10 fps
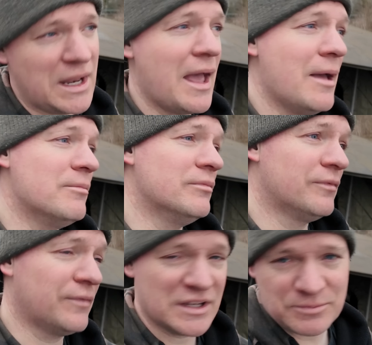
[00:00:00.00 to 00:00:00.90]
them,
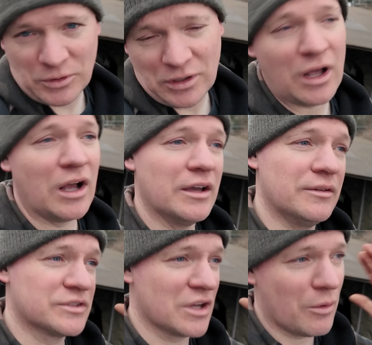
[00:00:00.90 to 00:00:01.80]
Facebook
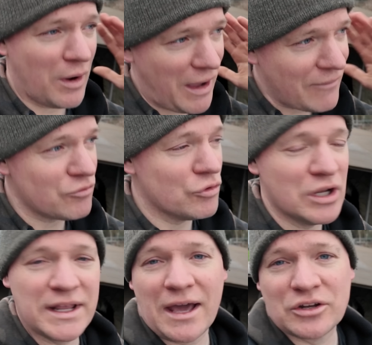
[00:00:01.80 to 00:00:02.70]
Live, so I haven't
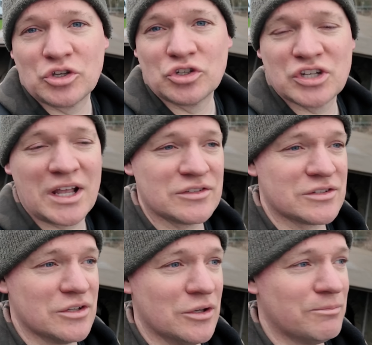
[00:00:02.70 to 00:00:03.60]
really had a good chance
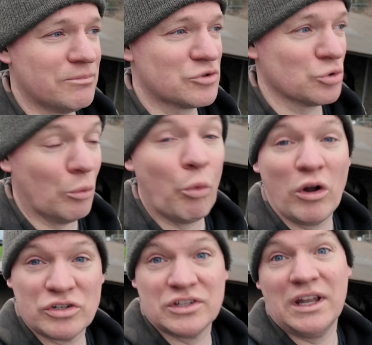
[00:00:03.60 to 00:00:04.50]
to sort of
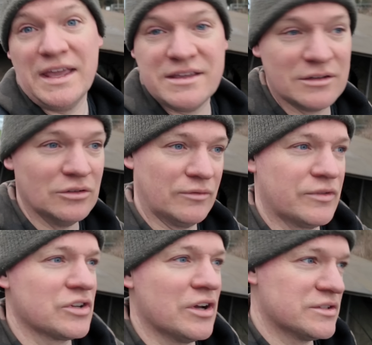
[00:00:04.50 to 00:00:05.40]
watch the lake and look
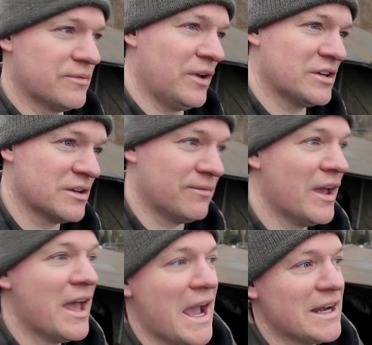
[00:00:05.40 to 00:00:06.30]
for signs of fish. If
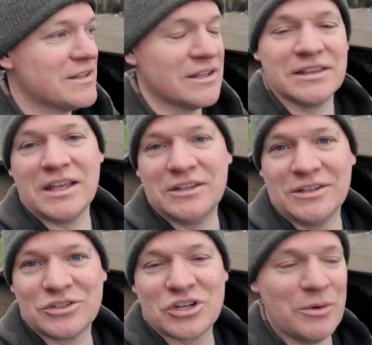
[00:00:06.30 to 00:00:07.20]
anything did
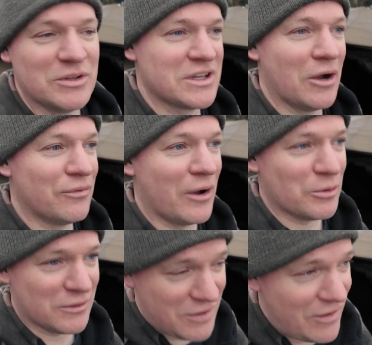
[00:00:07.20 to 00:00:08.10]
show itself, I
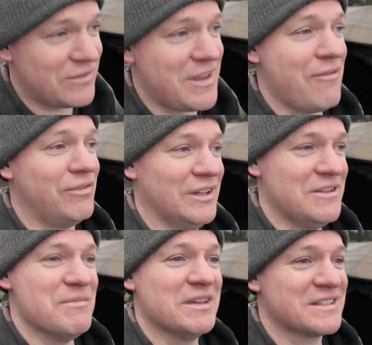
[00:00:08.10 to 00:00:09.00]
would have
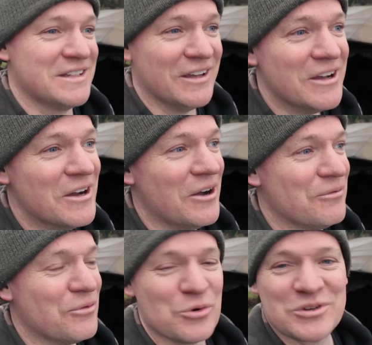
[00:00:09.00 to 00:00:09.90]
definitely missed it,
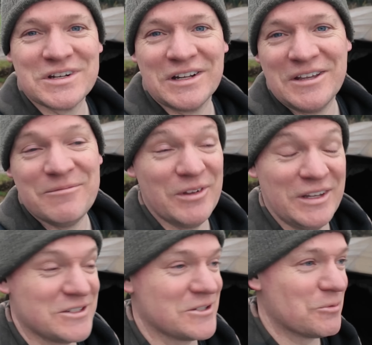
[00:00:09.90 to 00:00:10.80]
unfortunately, but
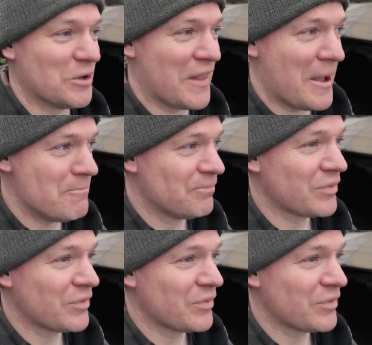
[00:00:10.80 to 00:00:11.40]
that's just one of them.